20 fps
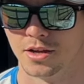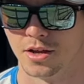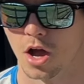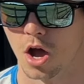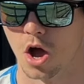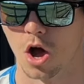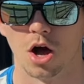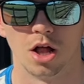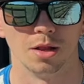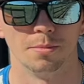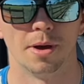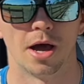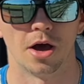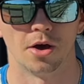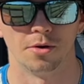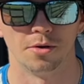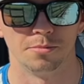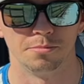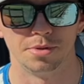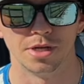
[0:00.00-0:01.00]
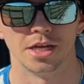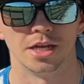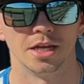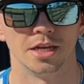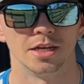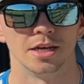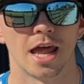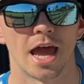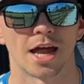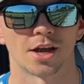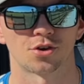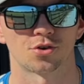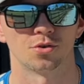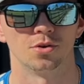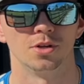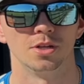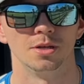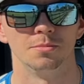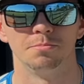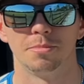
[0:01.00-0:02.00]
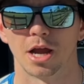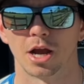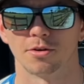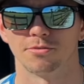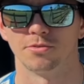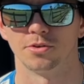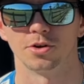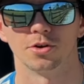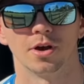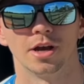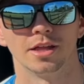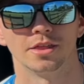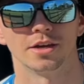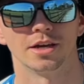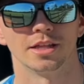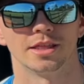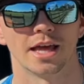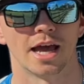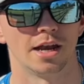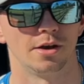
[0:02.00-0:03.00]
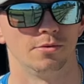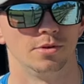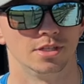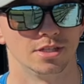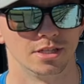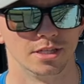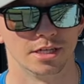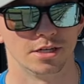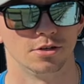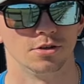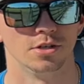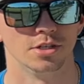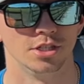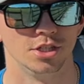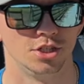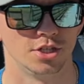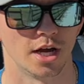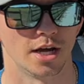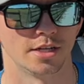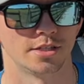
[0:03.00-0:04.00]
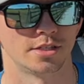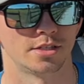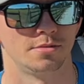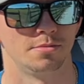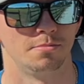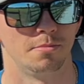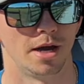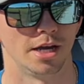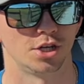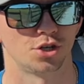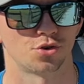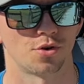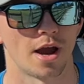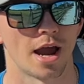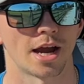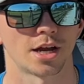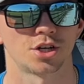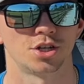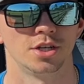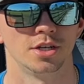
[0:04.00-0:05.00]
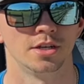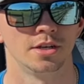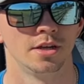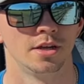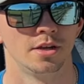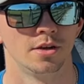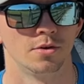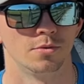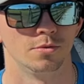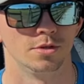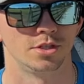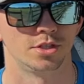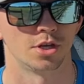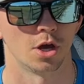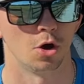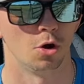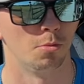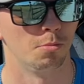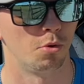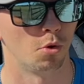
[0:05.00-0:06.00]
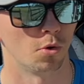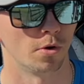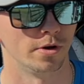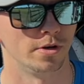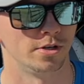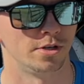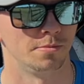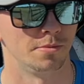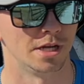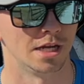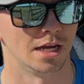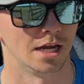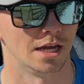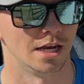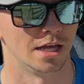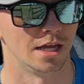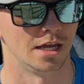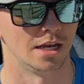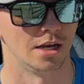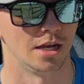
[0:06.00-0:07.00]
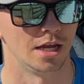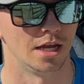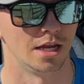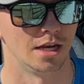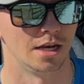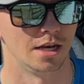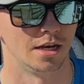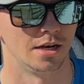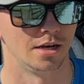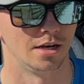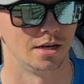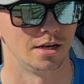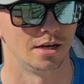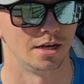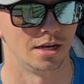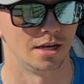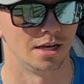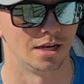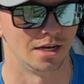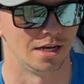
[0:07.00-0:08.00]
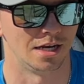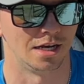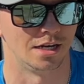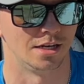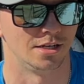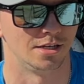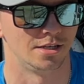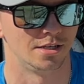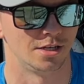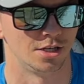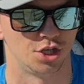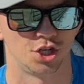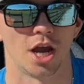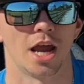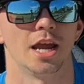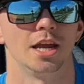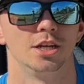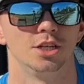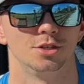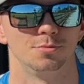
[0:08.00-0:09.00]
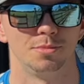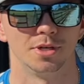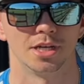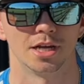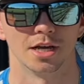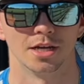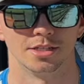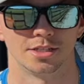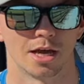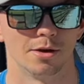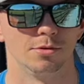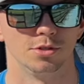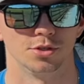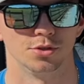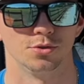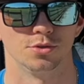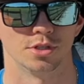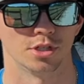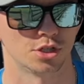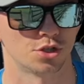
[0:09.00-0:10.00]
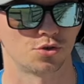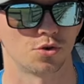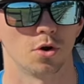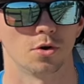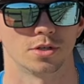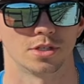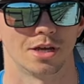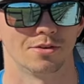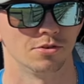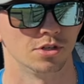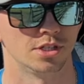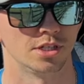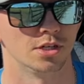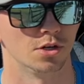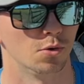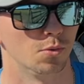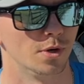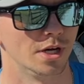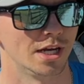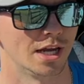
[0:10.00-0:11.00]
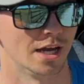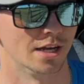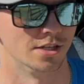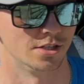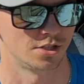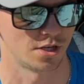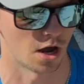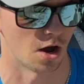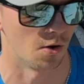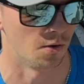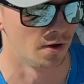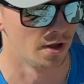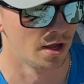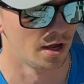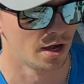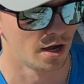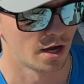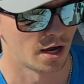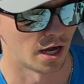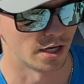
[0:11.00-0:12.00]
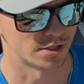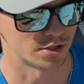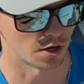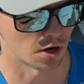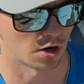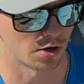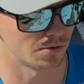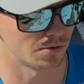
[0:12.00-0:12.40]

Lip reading: all about being natural and barefoot or anything like that. It was literally just my traction was so important to me, and it needed to change because I was losing strokes every single weekend. So I started